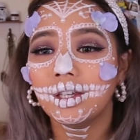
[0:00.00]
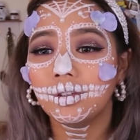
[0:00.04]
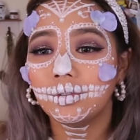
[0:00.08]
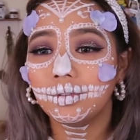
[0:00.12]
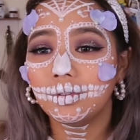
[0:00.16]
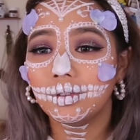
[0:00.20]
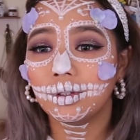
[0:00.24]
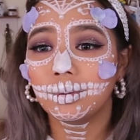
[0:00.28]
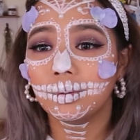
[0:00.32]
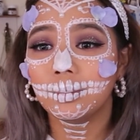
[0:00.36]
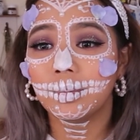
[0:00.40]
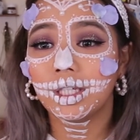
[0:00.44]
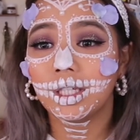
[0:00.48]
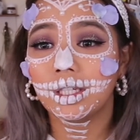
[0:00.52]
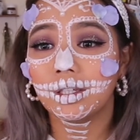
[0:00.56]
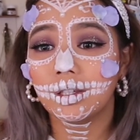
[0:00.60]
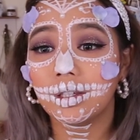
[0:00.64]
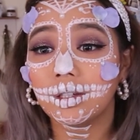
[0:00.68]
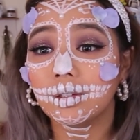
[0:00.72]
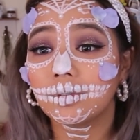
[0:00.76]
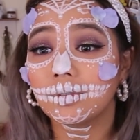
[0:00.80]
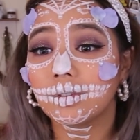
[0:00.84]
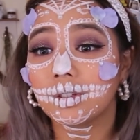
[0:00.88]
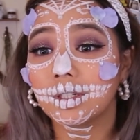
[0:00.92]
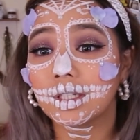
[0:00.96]
filming
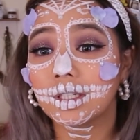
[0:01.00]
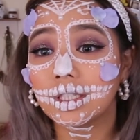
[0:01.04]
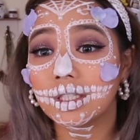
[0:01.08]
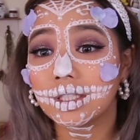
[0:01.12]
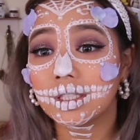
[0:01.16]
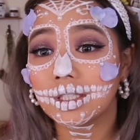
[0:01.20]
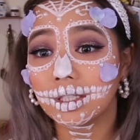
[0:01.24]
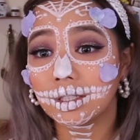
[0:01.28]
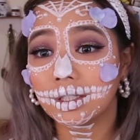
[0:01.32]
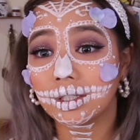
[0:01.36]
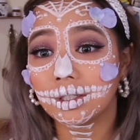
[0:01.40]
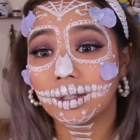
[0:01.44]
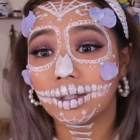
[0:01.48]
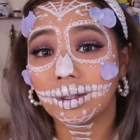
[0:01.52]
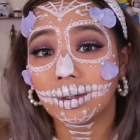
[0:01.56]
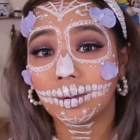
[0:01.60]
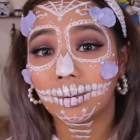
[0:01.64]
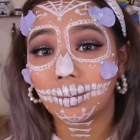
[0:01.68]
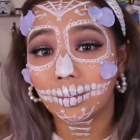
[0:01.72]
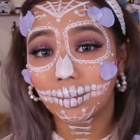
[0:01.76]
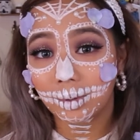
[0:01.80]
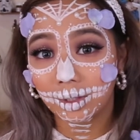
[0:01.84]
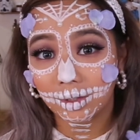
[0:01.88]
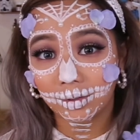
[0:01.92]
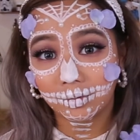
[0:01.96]
every single
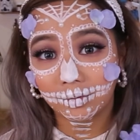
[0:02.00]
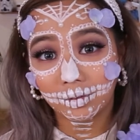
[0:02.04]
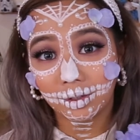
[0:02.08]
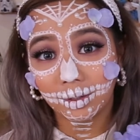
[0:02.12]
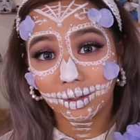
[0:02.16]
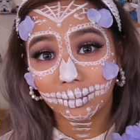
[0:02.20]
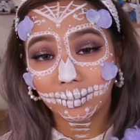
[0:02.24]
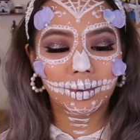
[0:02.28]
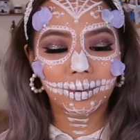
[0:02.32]
one of them.